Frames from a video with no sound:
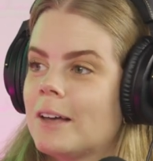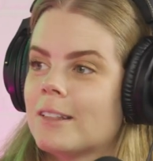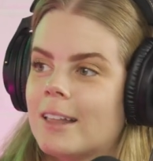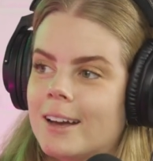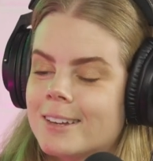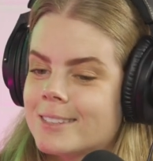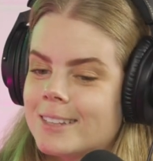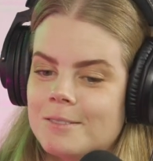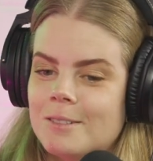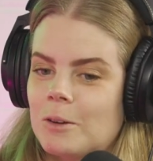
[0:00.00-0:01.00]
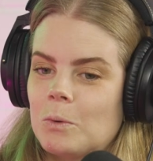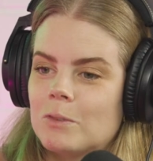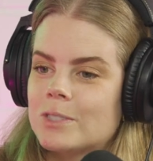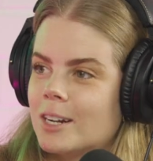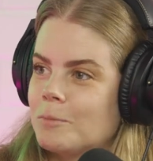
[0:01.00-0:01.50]
other lions that like all
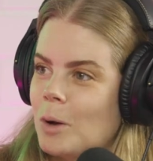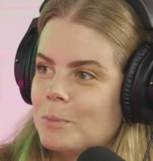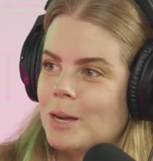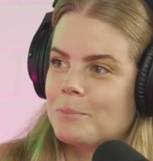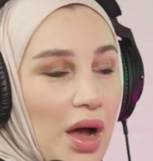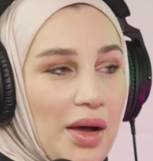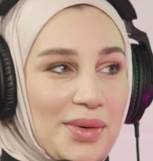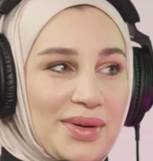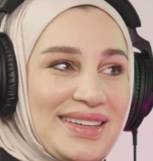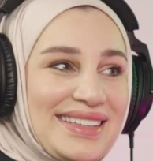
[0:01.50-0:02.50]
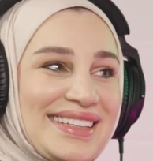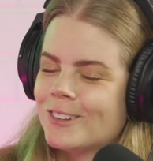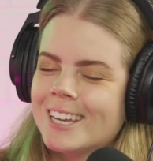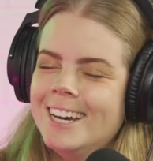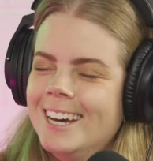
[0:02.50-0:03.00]
of a sudden popped up in the middle of the
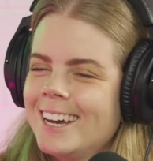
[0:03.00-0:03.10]
road.